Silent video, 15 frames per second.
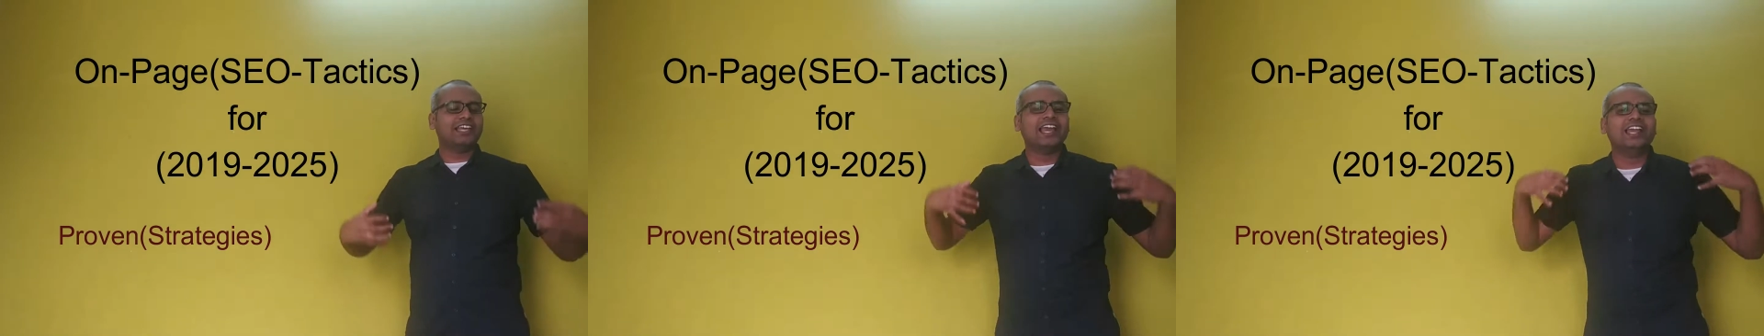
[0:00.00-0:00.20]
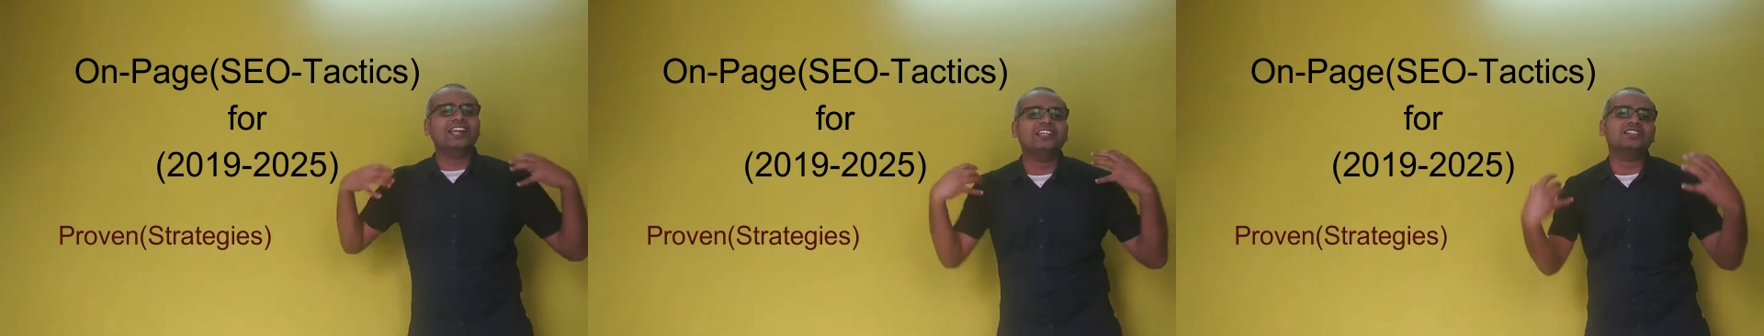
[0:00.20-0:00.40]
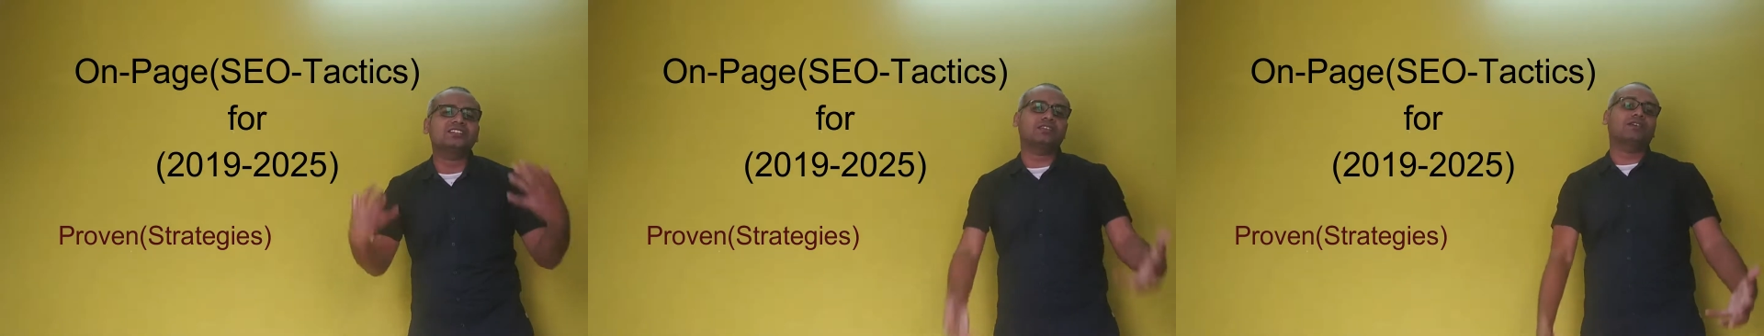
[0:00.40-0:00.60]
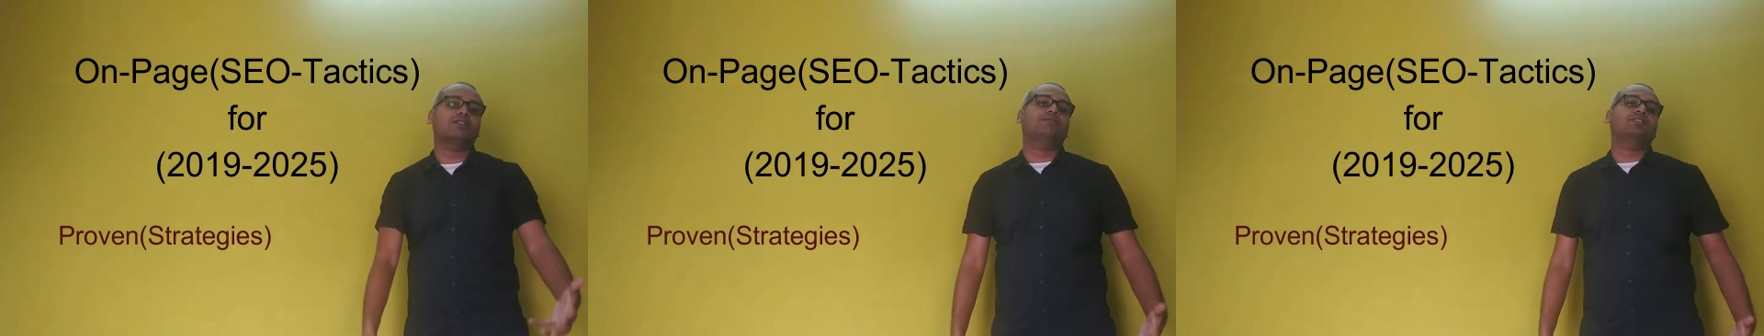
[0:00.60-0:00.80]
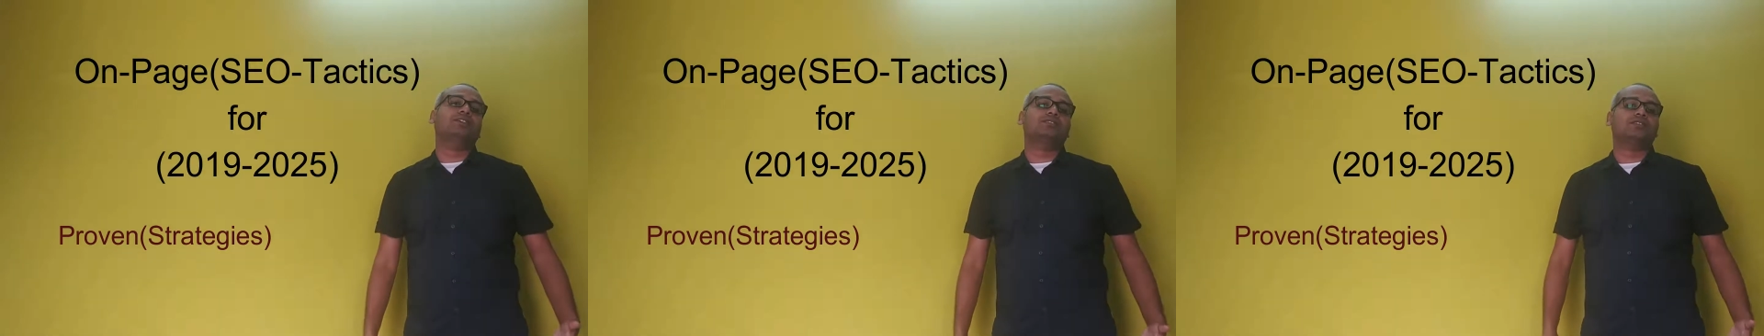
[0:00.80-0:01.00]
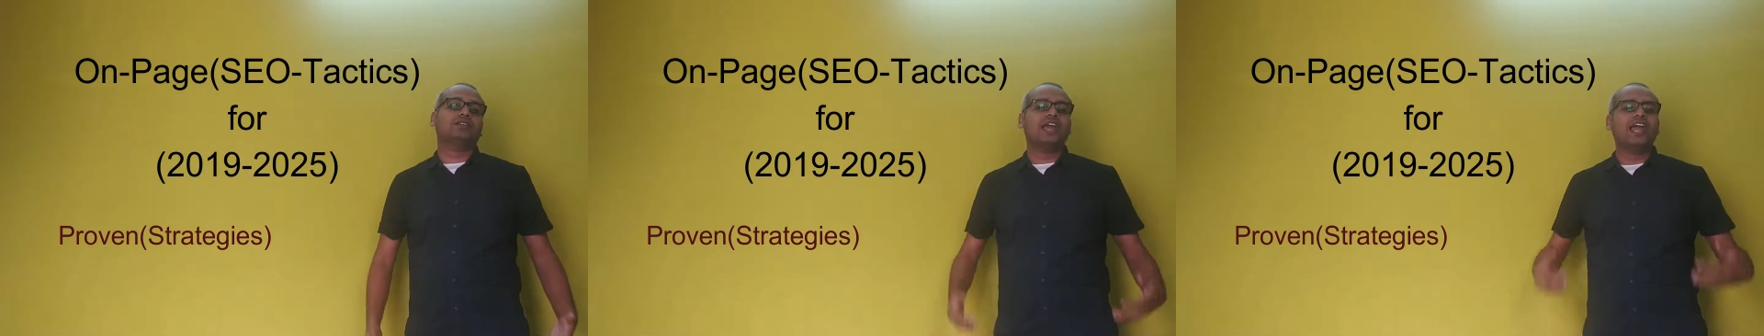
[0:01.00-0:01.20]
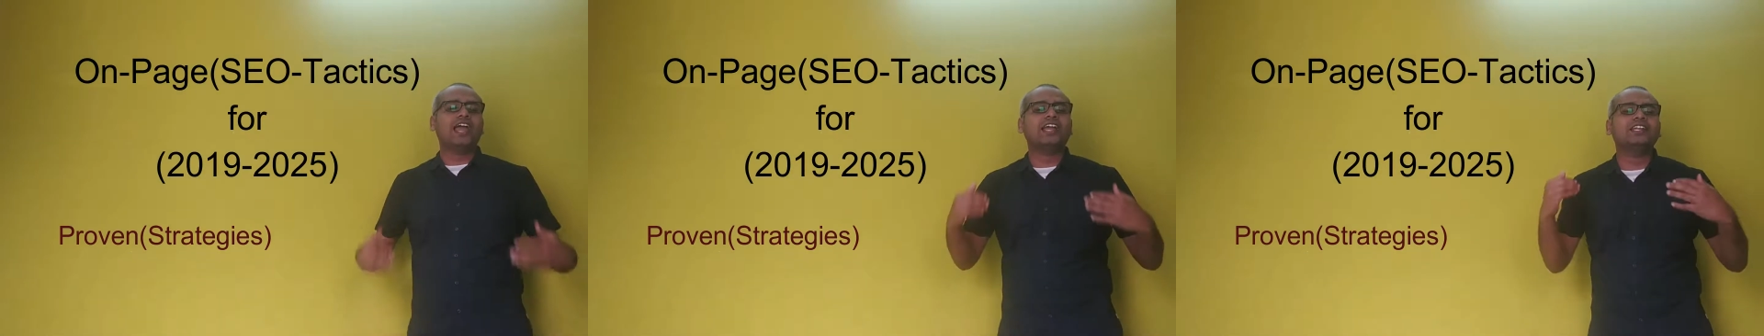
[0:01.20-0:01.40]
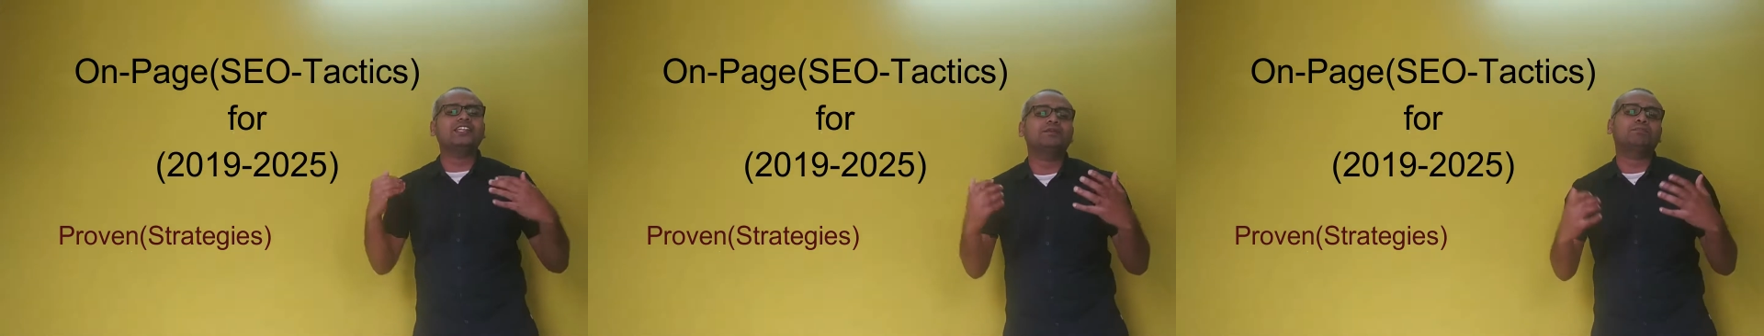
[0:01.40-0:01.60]
any service,
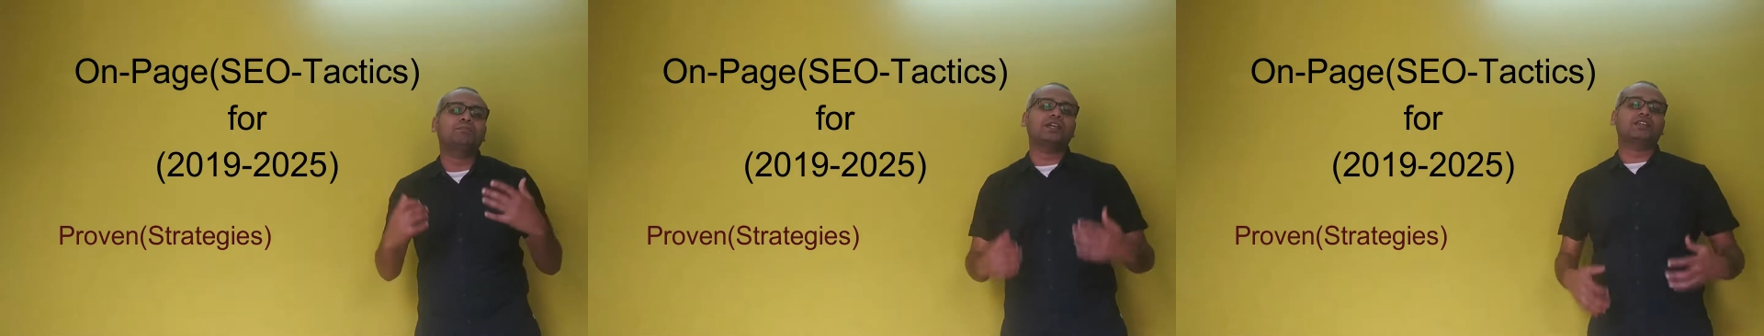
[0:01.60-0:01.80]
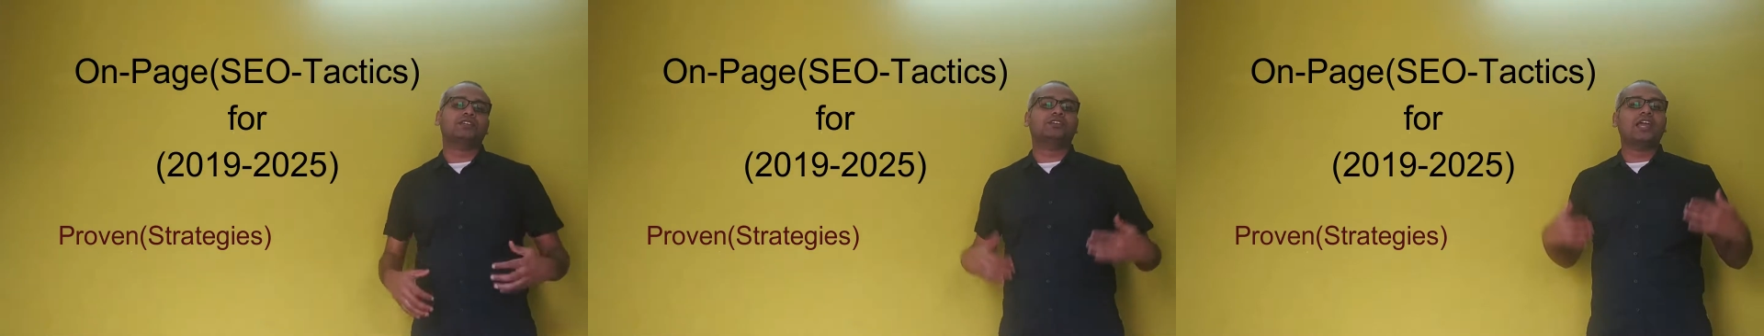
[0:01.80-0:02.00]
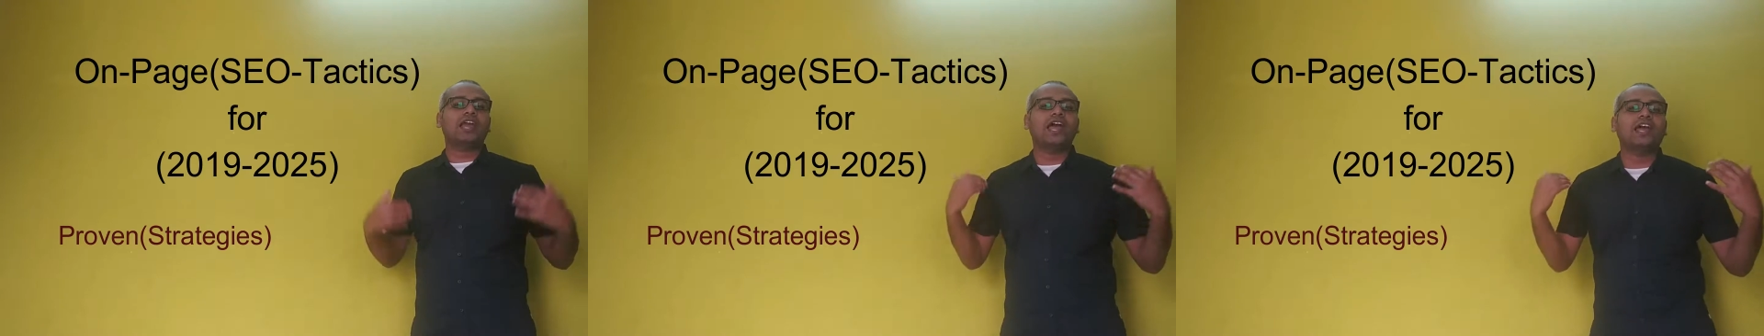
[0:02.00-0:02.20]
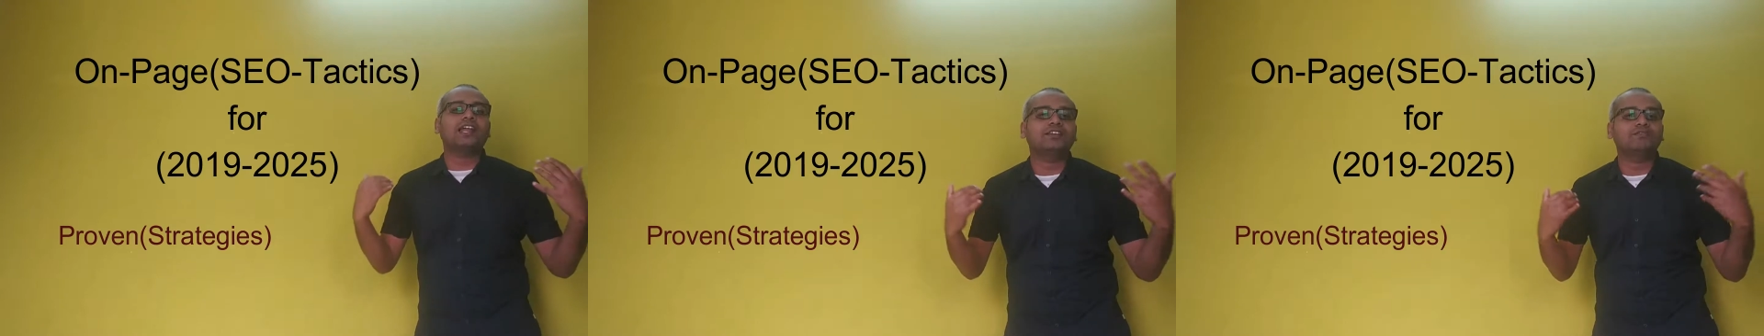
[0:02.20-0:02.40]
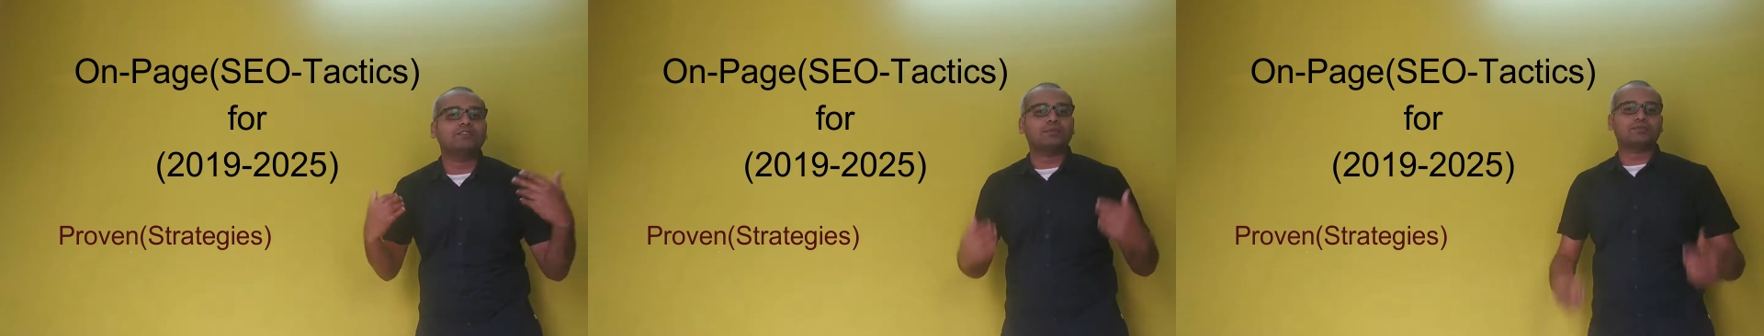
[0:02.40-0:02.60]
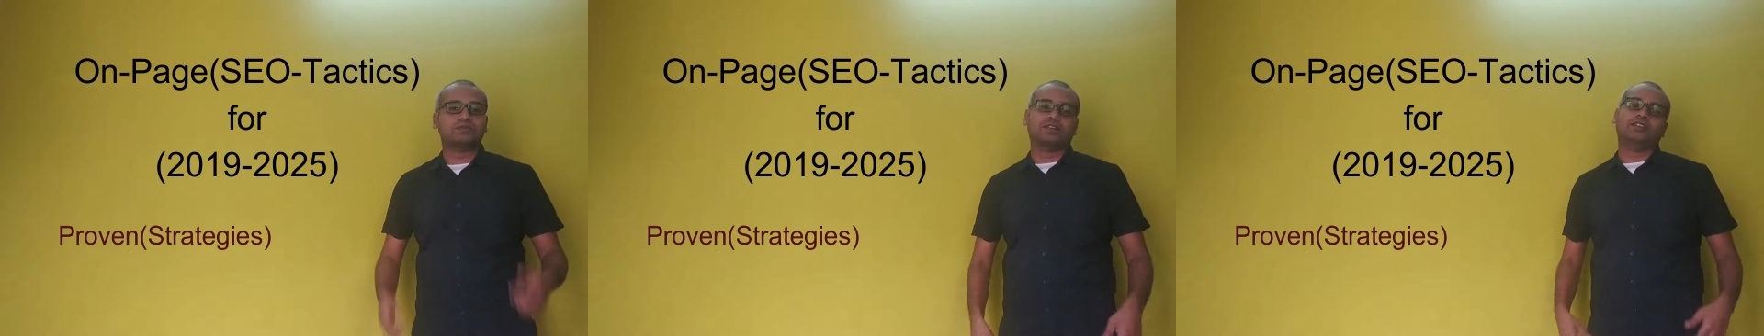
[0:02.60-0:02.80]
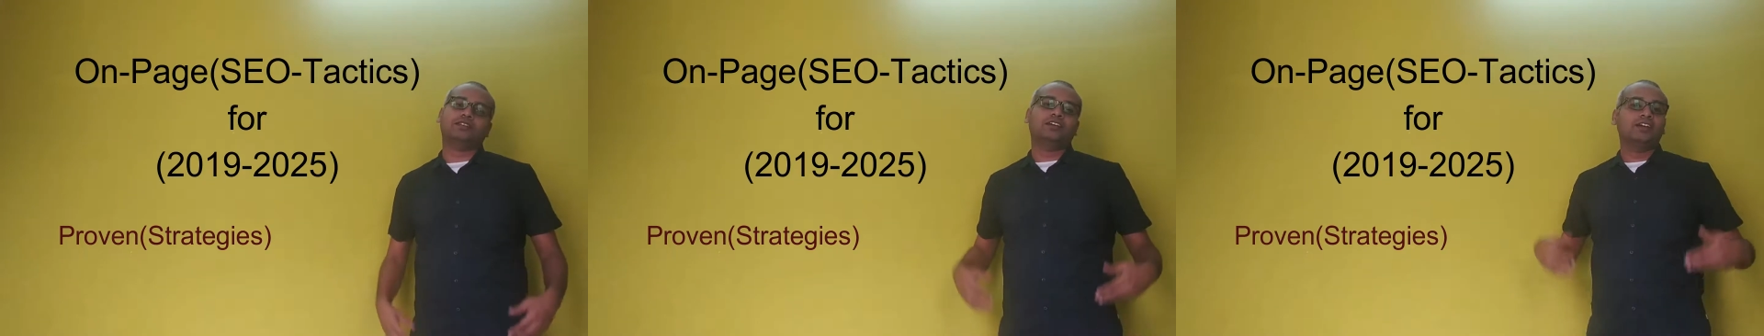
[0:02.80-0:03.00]
any page, any website.